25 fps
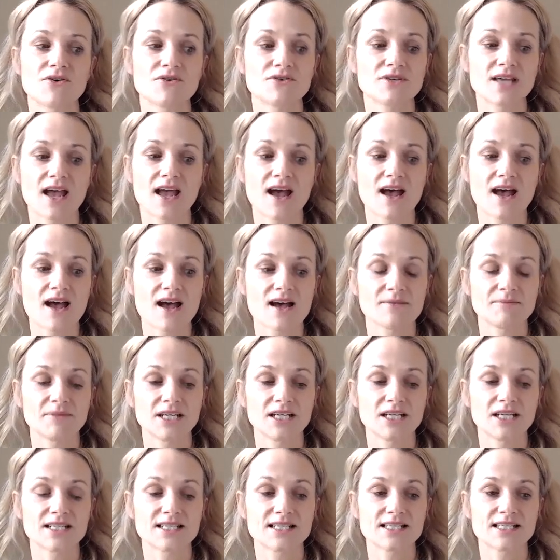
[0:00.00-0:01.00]
yeah, I
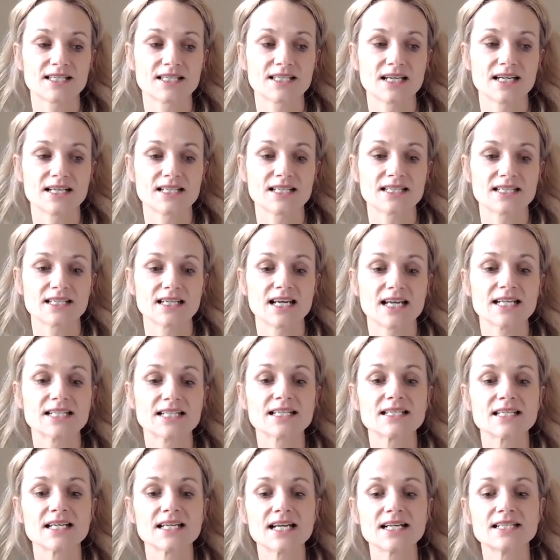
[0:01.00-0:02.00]
mean,
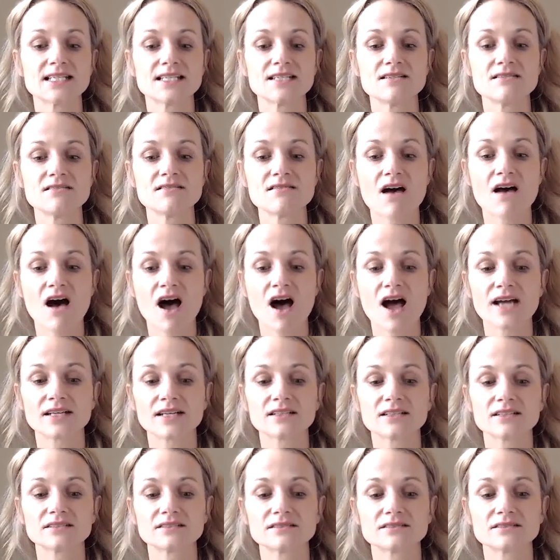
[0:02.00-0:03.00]
it's not